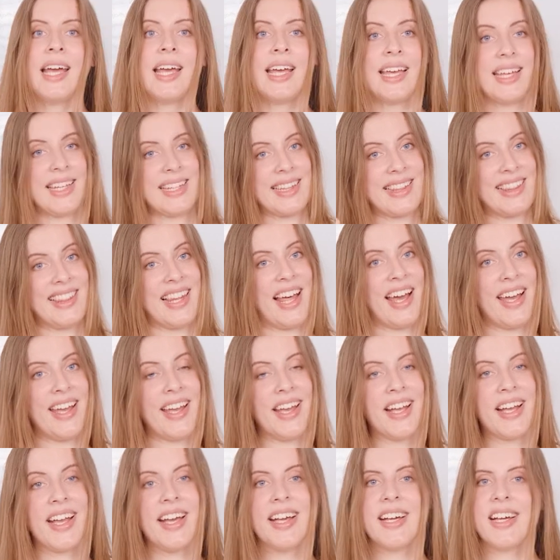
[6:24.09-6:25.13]
Hit
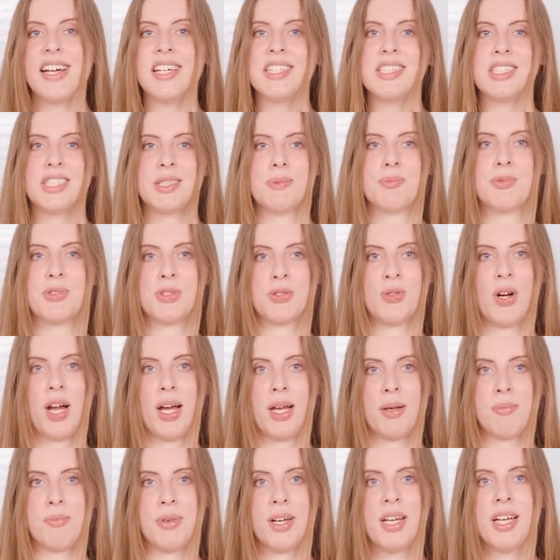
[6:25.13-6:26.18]
like and
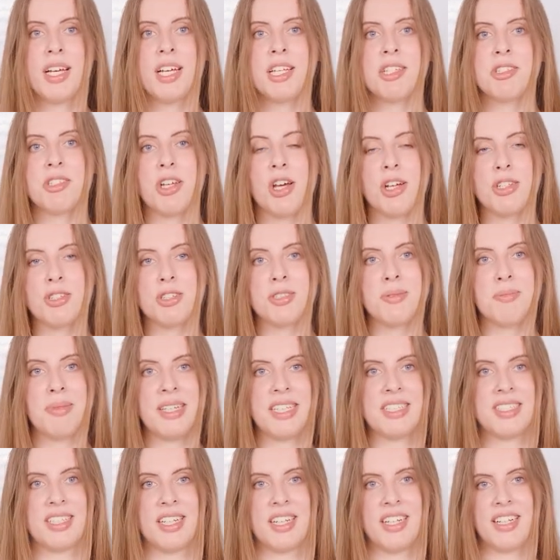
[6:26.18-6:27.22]
subscribe not to
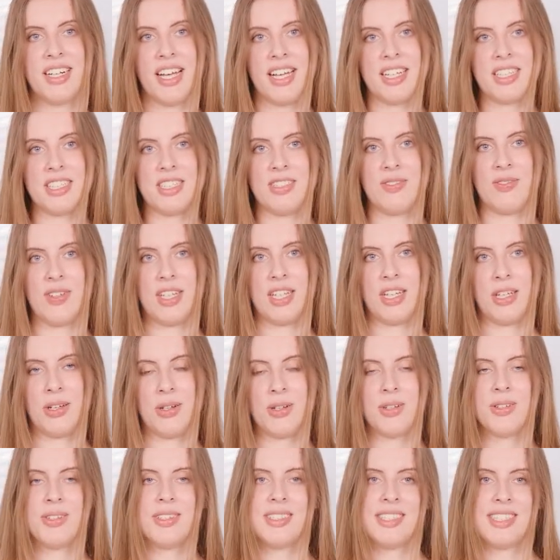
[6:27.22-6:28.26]
miss our next
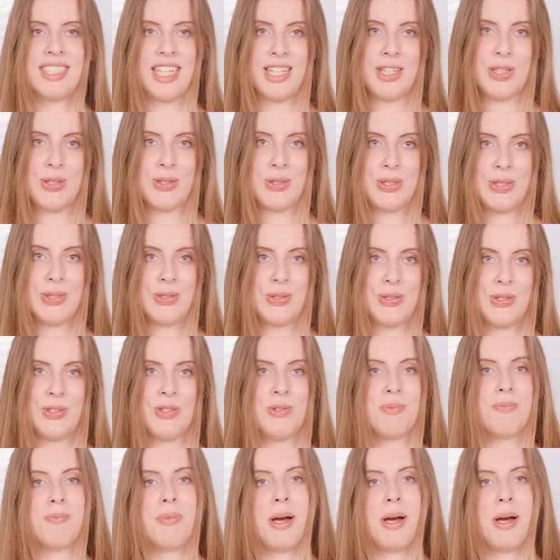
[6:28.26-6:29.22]
video. See you soon.